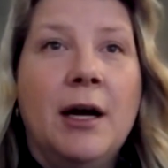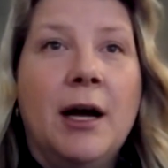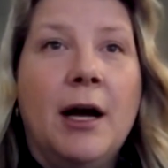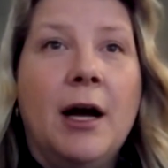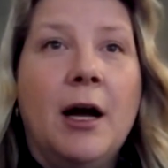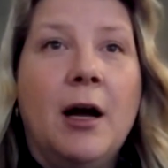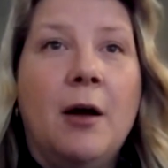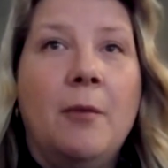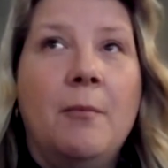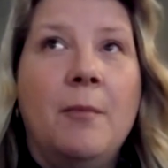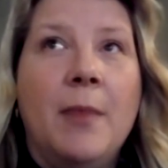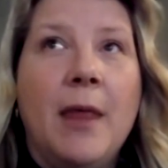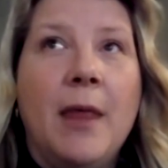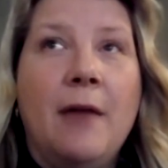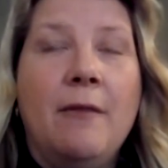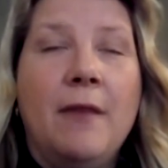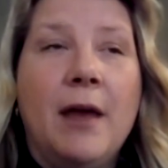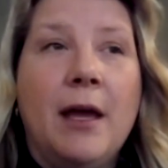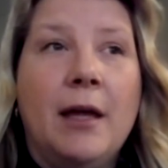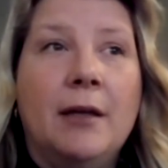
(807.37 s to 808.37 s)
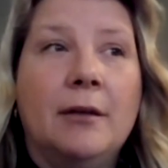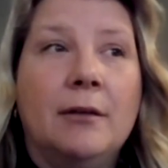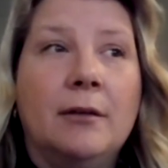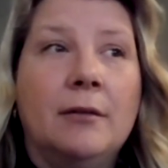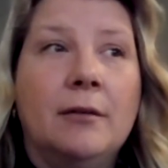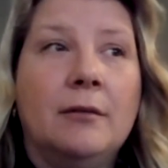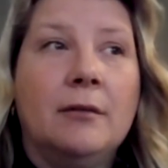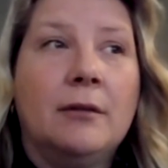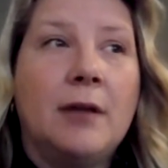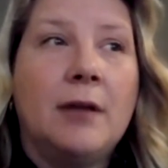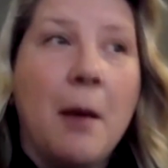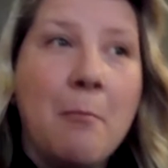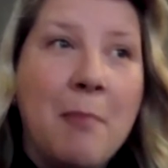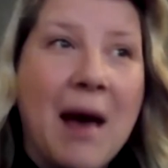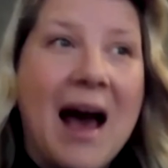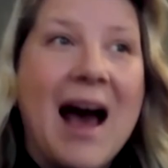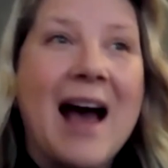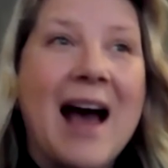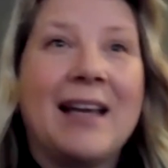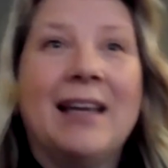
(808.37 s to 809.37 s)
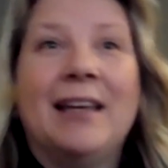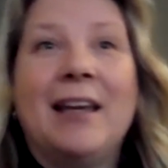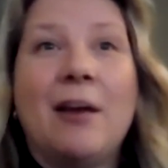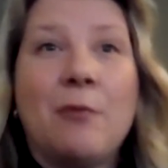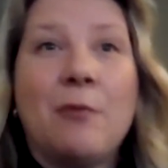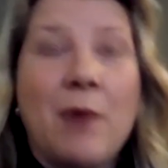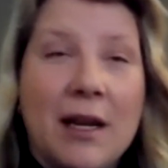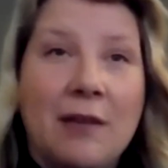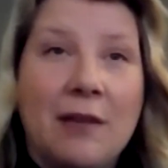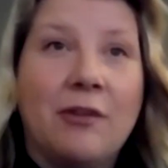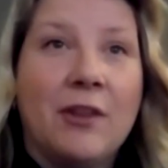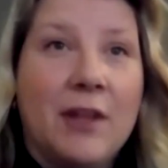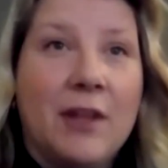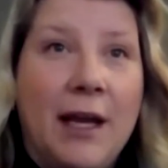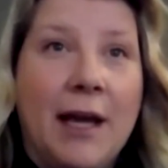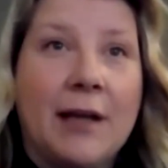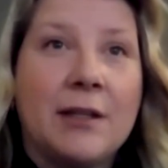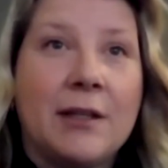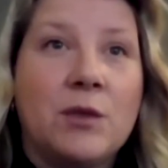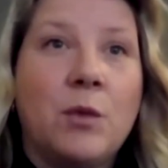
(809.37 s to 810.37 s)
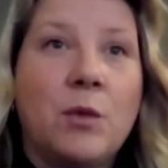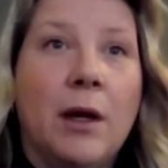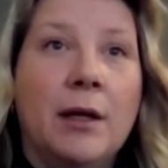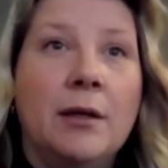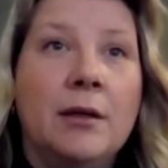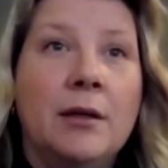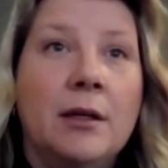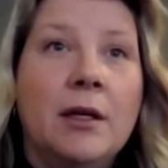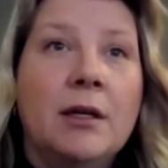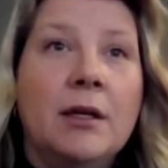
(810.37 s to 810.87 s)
And then come back and get ready for the next one.